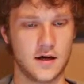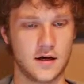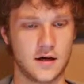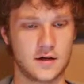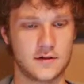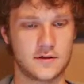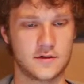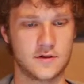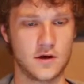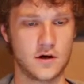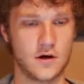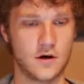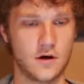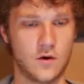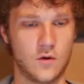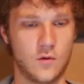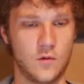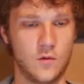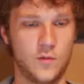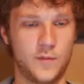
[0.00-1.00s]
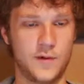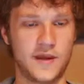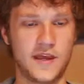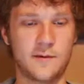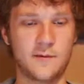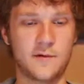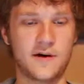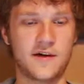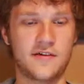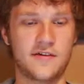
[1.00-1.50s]
So, we'll
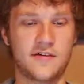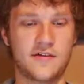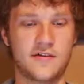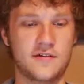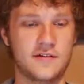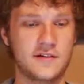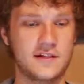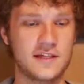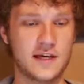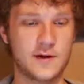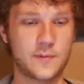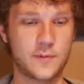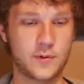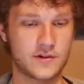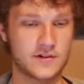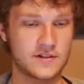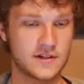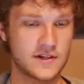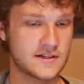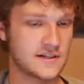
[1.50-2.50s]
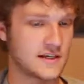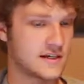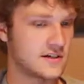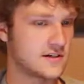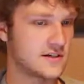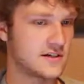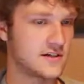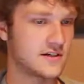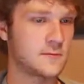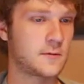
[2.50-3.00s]
begin with
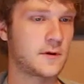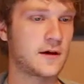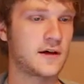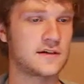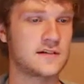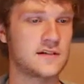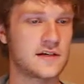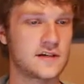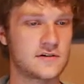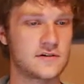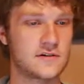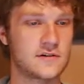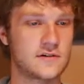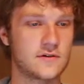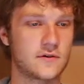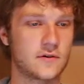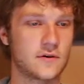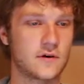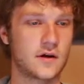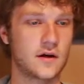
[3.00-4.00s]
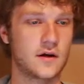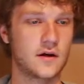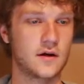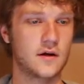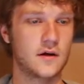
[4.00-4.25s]
depersonalization, derealization disorder.